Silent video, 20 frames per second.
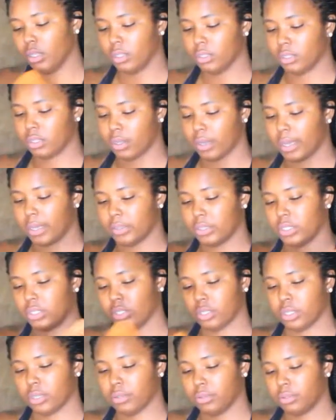so I'll
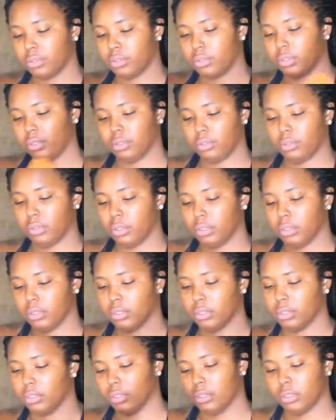just go through,
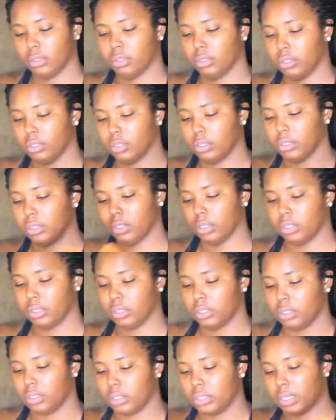
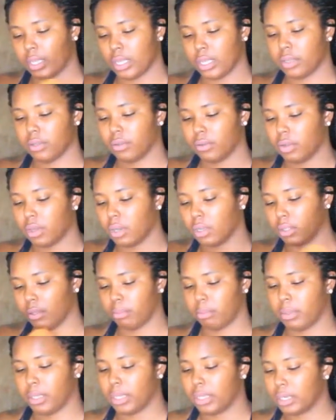detangle all the
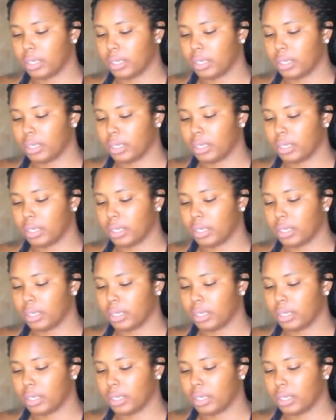big